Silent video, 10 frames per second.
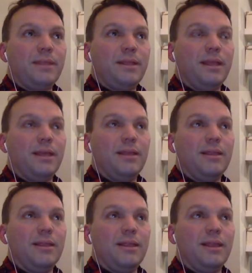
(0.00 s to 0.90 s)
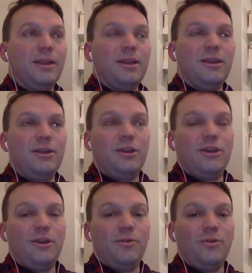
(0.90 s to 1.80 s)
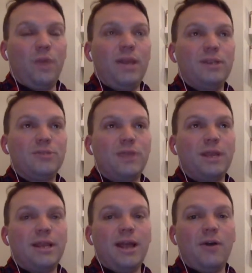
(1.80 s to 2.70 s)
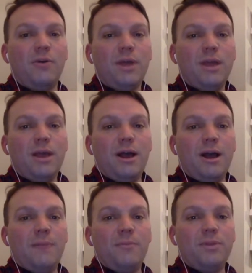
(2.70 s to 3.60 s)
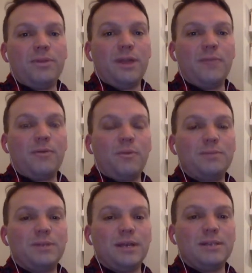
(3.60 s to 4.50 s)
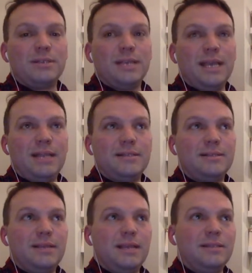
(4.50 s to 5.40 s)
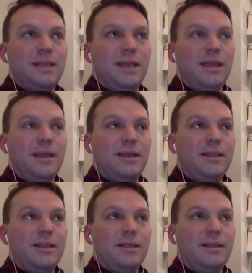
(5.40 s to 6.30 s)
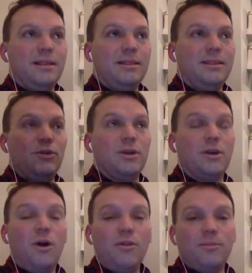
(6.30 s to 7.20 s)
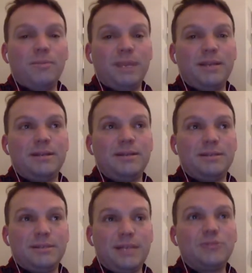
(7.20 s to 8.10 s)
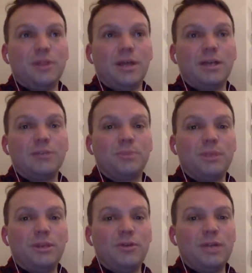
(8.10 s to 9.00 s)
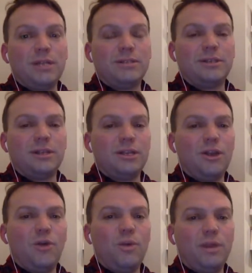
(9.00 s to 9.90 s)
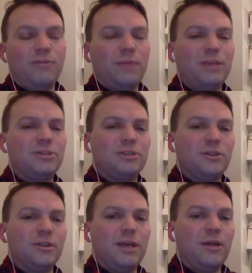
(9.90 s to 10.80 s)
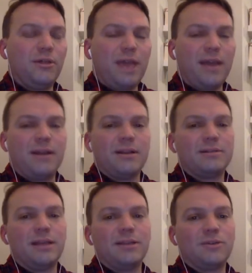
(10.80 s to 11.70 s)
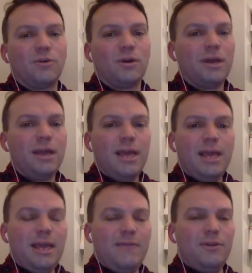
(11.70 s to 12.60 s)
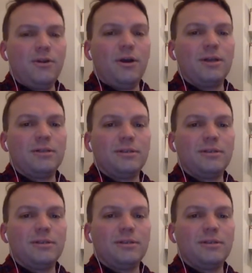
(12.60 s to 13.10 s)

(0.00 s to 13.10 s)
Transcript: like the way it is right now with government websites. It's a you could call them being decentralized, but you don't necessarily know what information is on the Health Canada site, or if you're not